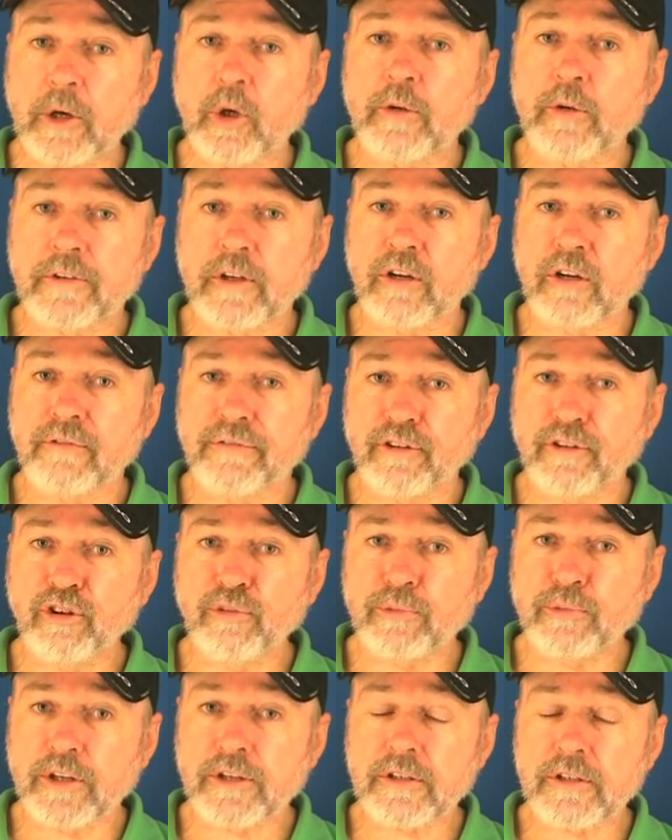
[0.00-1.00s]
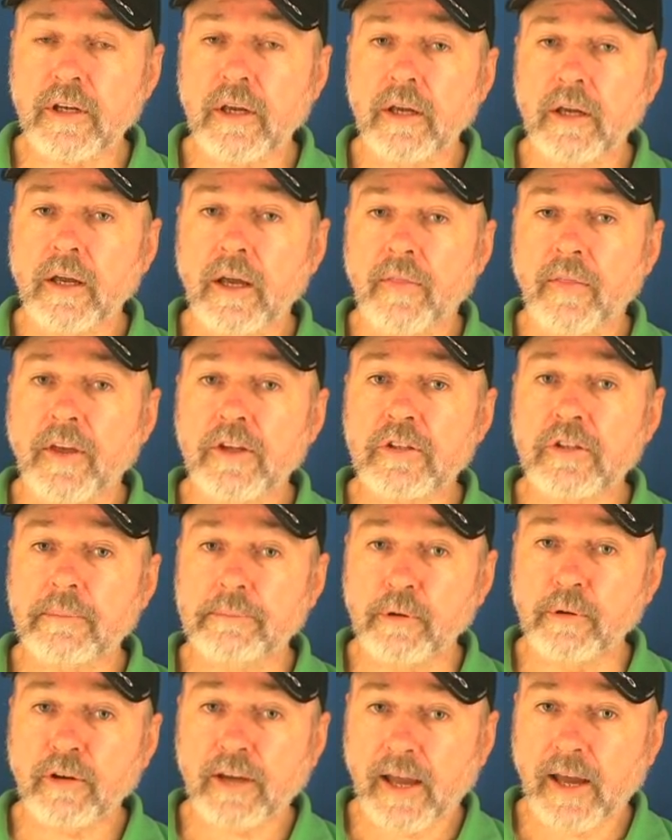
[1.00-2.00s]
people who have confirmed this, there's
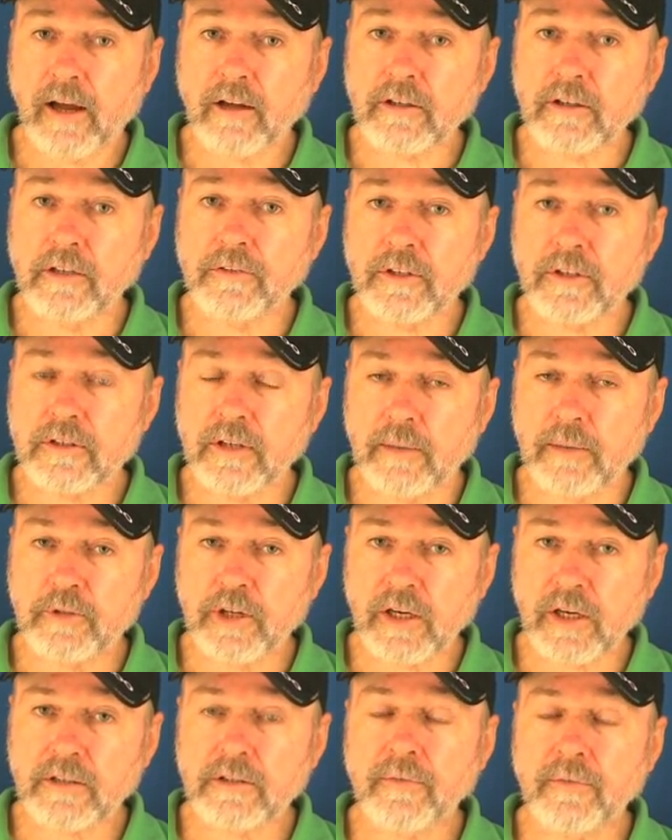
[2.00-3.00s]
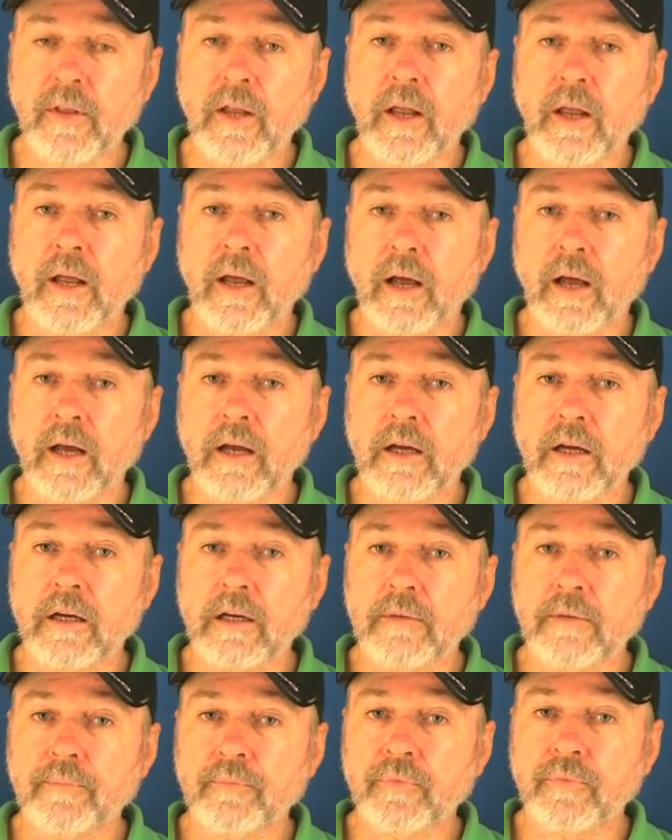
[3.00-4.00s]
a book out on the subject.
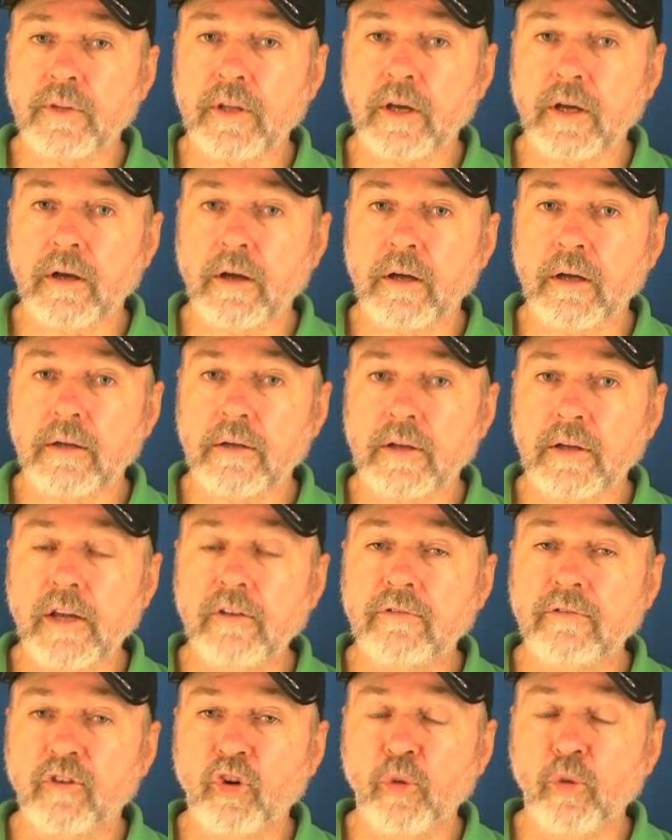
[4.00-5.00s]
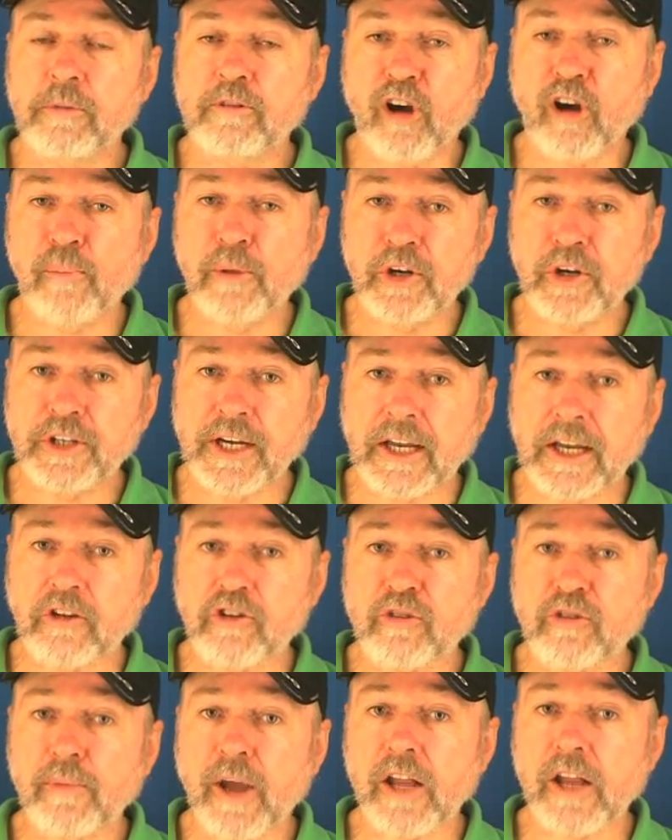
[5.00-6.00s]
Um, uh, informed
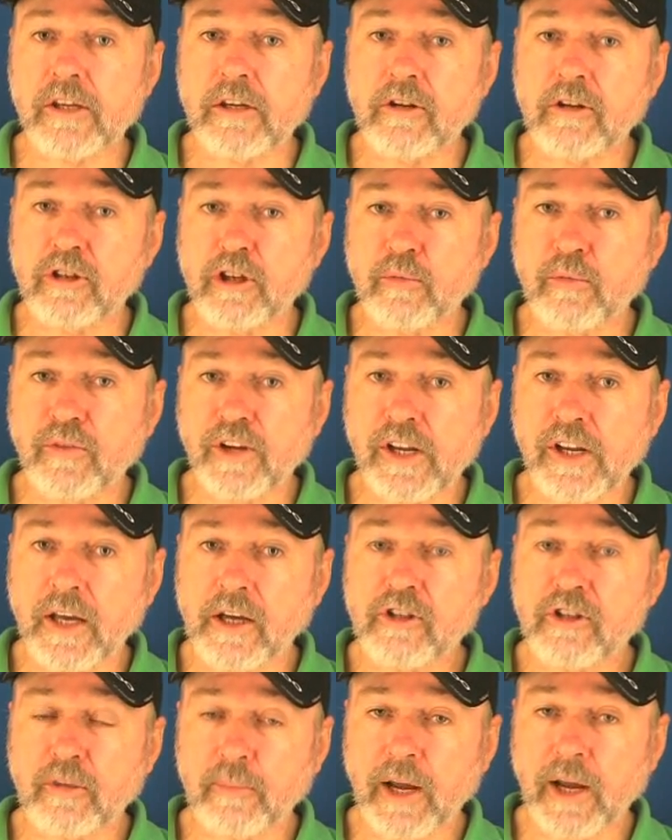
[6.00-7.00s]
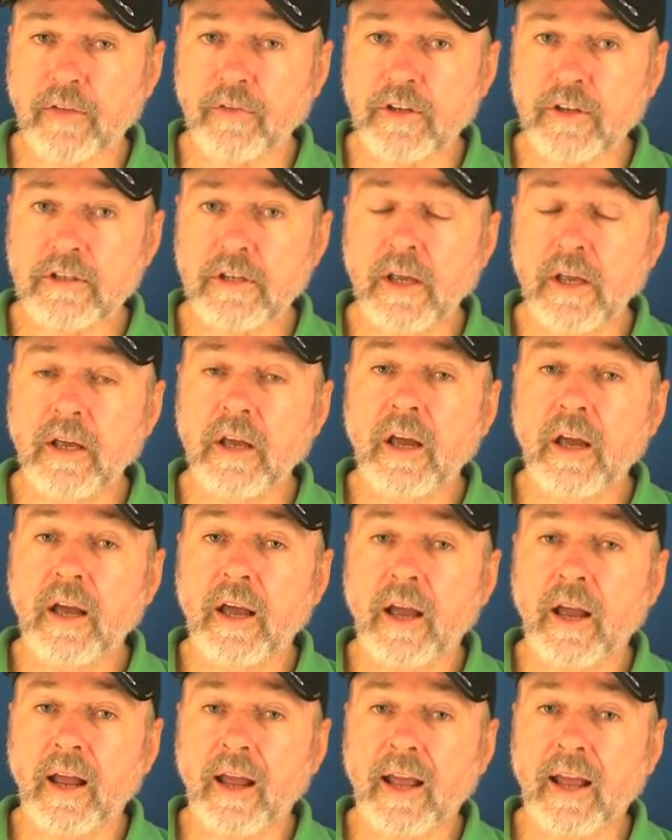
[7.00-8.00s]
commentators have made YouTube videos about this.
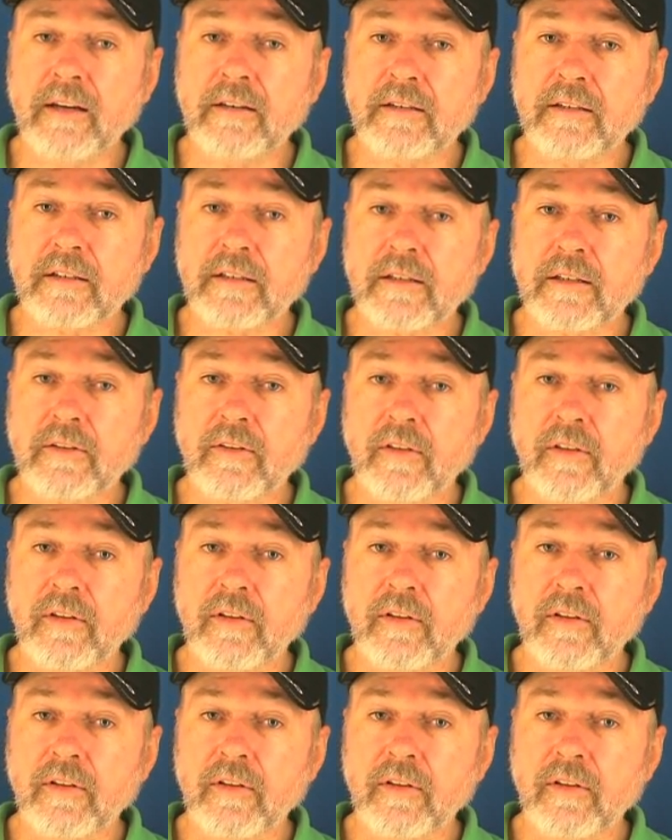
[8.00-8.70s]
And